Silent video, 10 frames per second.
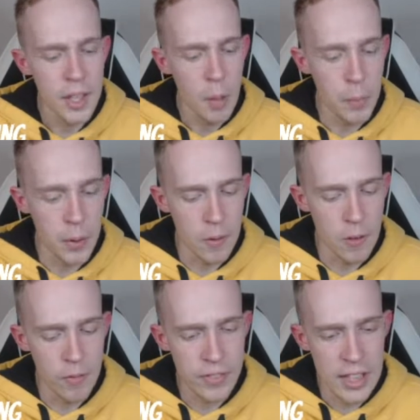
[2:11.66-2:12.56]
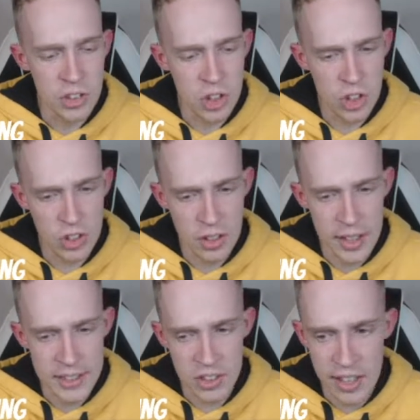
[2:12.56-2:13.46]
but it's just
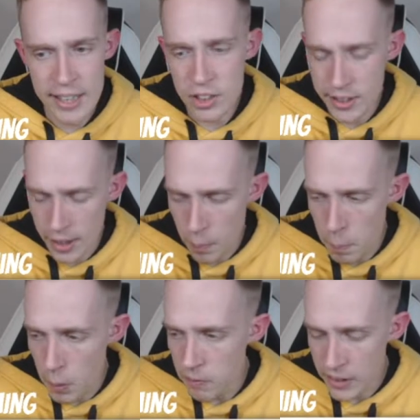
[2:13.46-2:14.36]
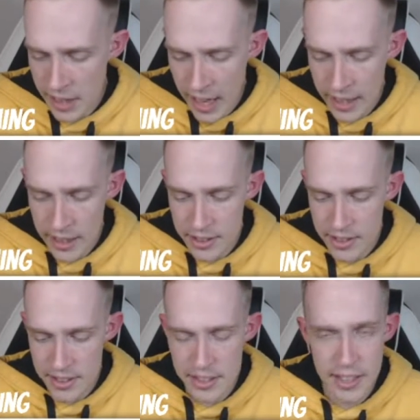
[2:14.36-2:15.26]
insane to buff a card like they
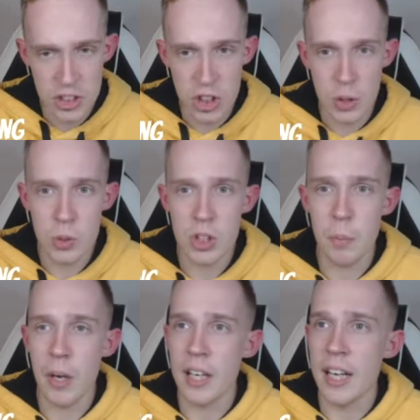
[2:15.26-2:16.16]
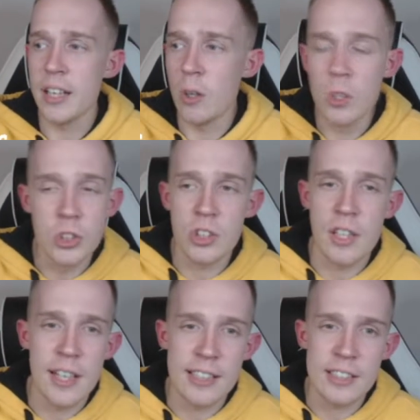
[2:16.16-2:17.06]
did the Executioner by like
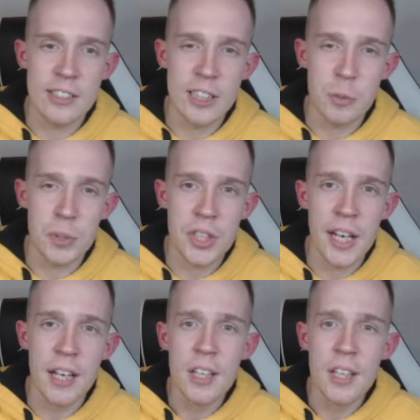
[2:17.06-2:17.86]
186%,